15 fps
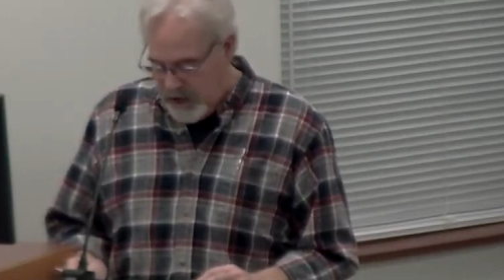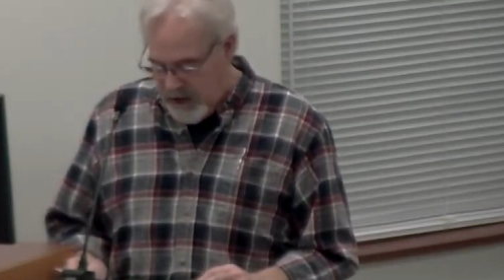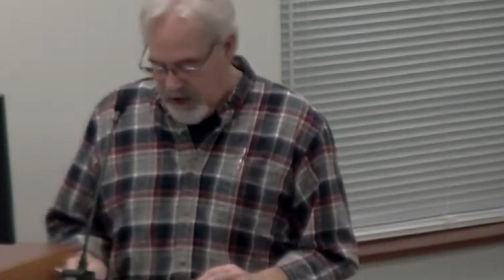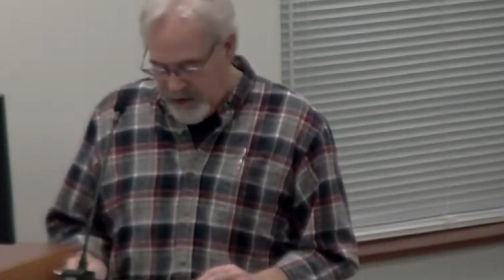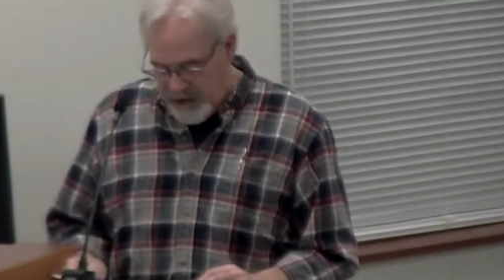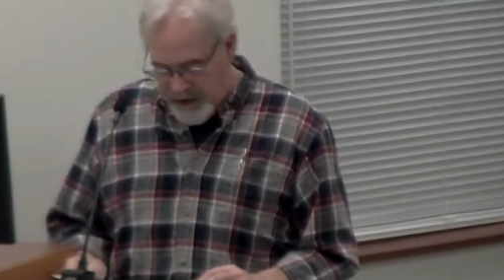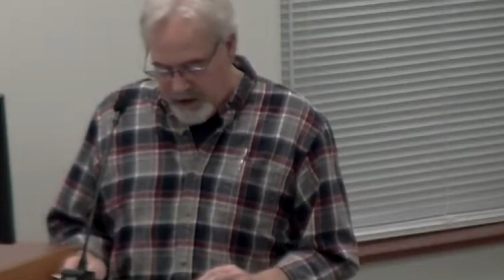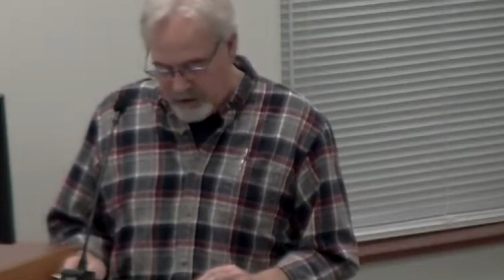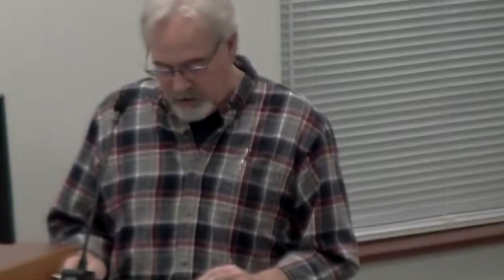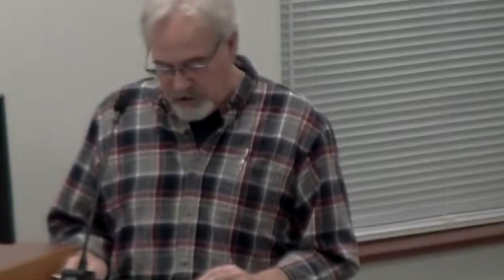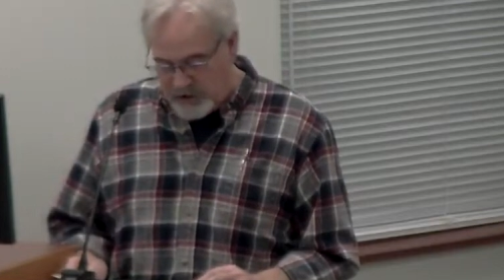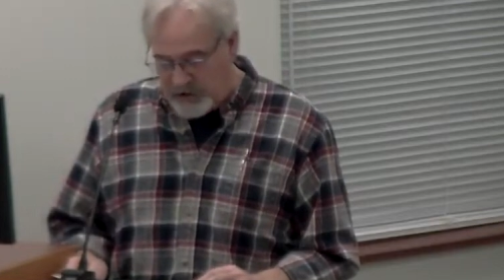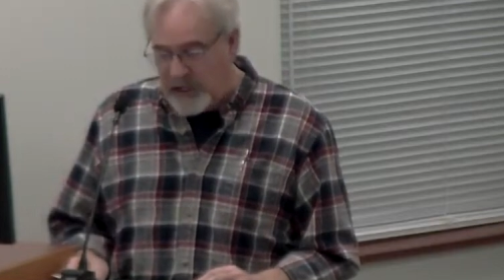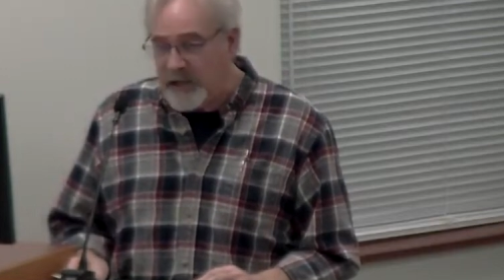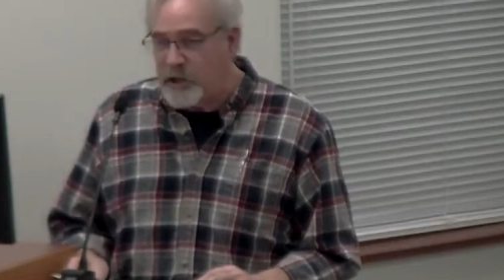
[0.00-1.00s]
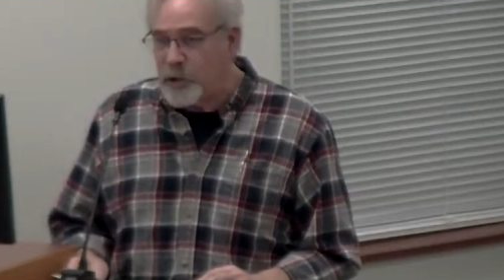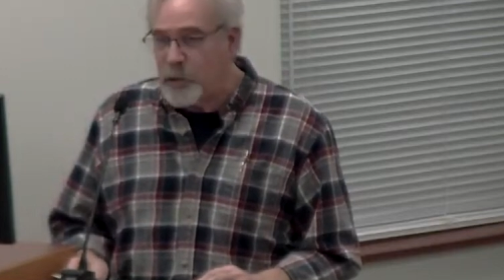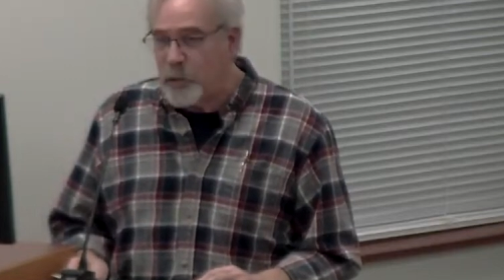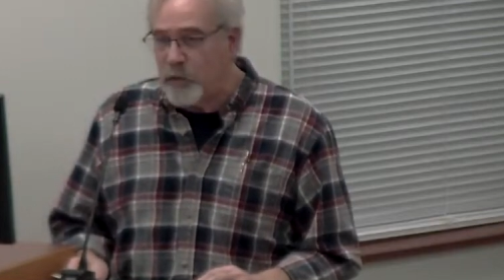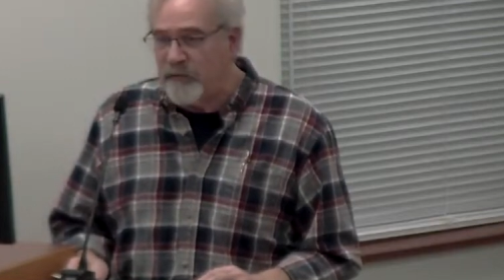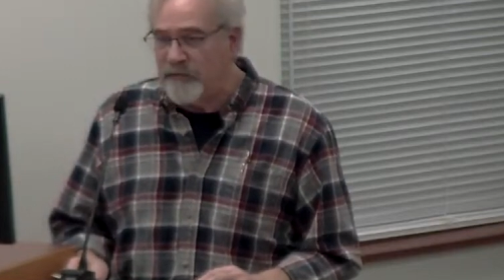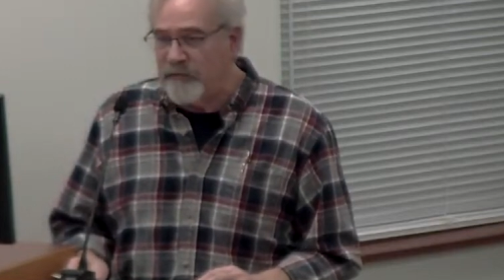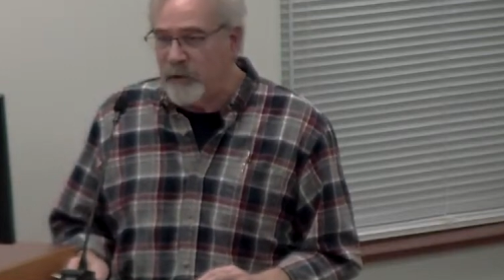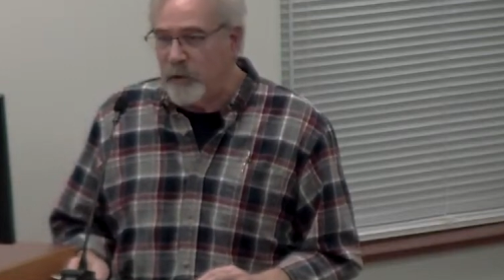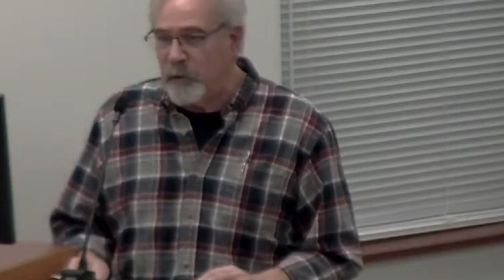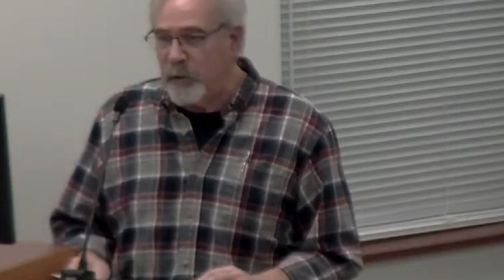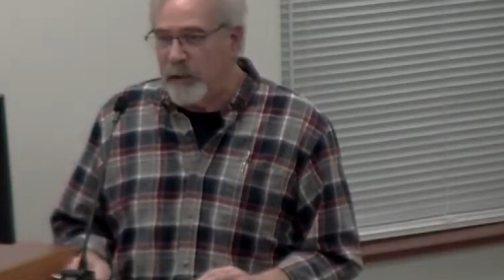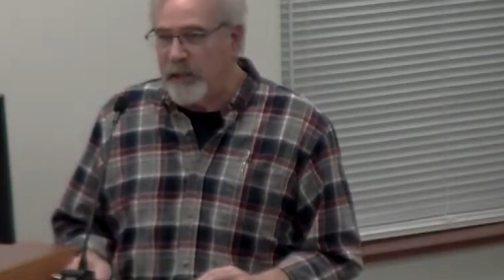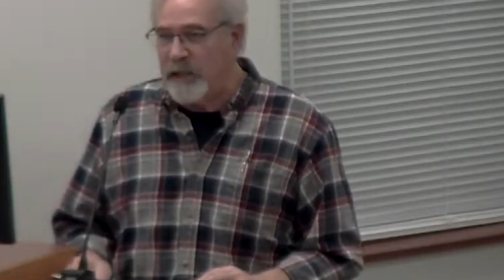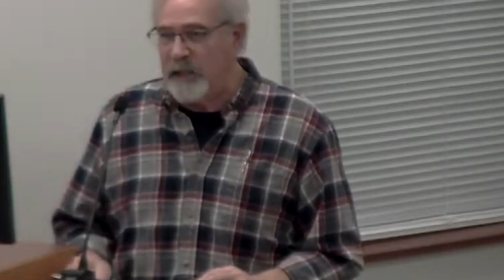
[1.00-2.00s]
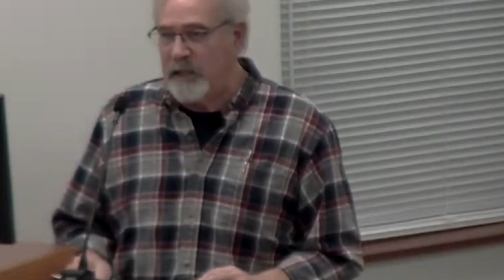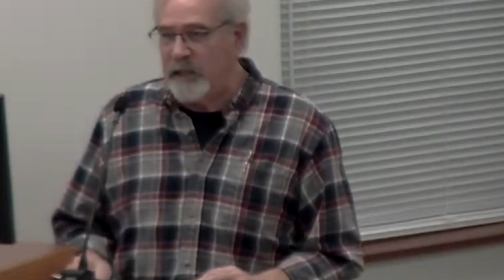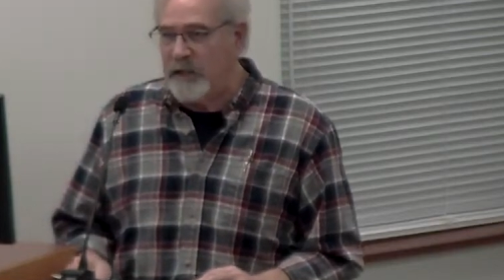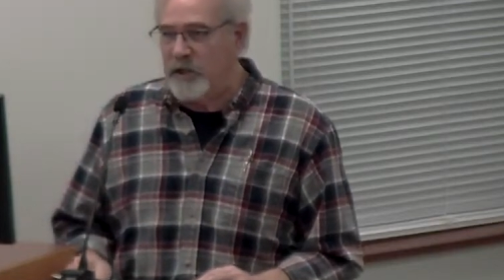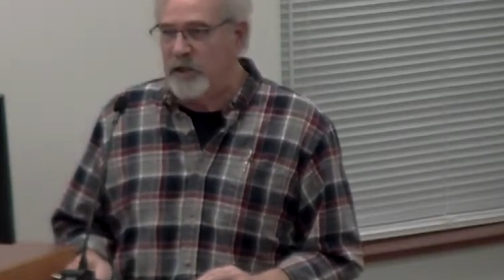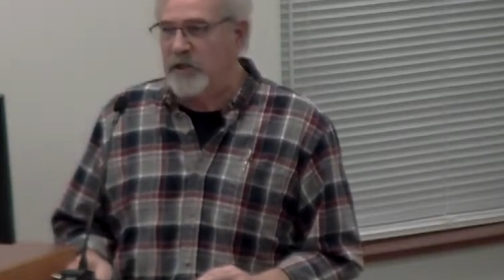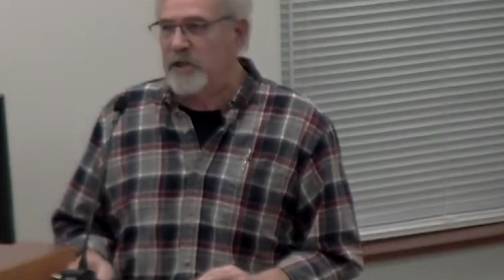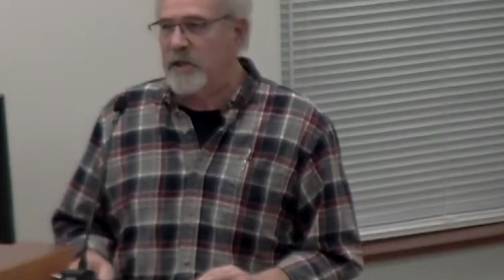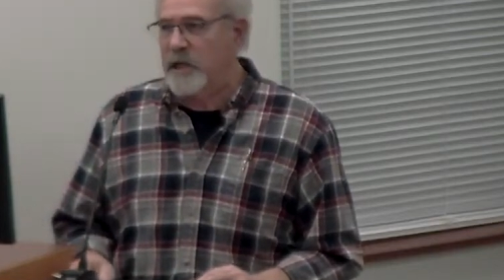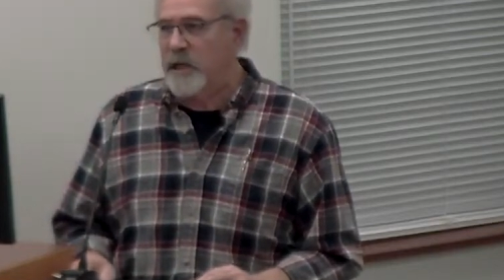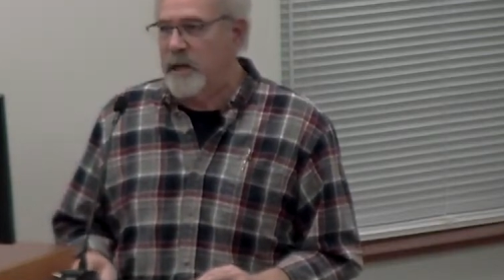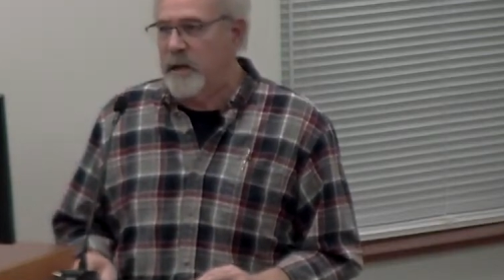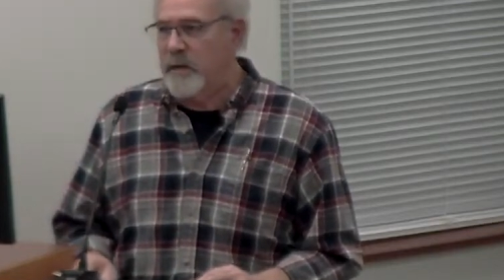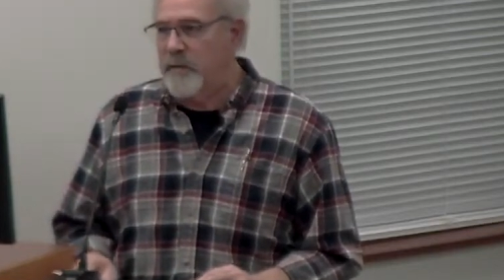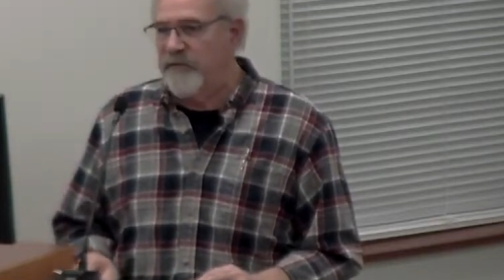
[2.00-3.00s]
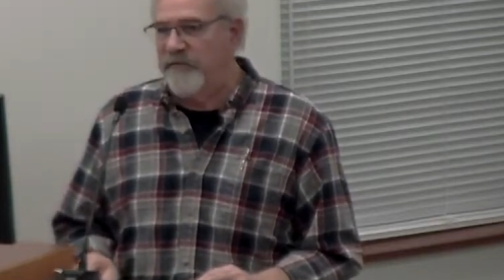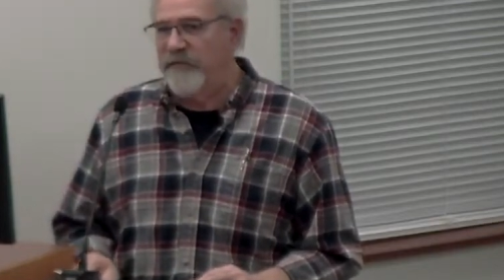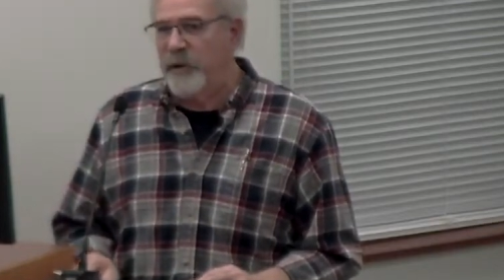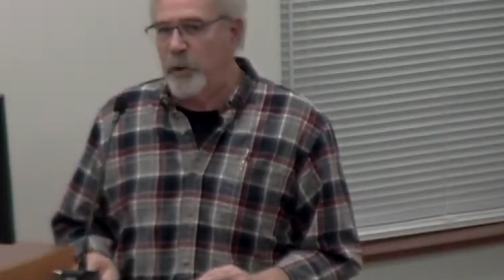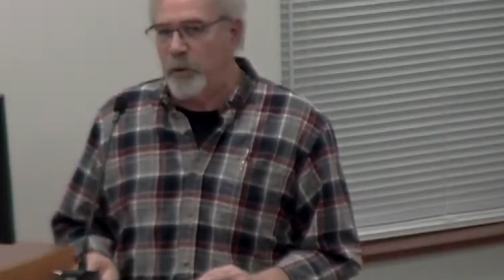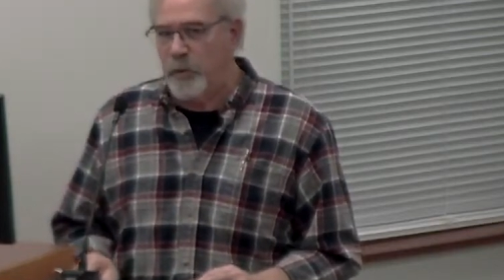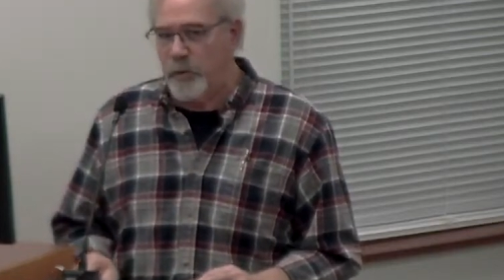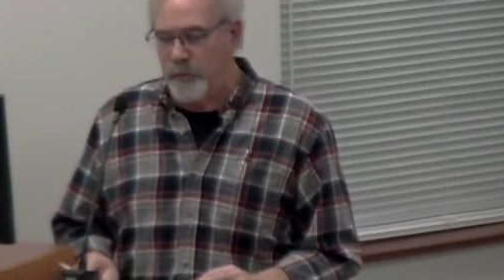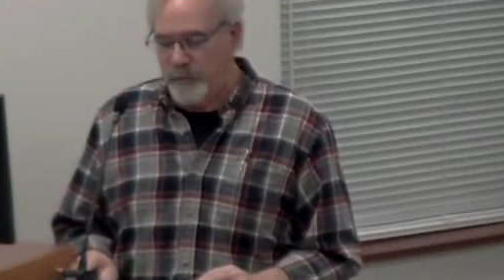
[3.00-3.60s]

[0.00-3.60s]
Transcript: and now sexual fluidity, just to name a few.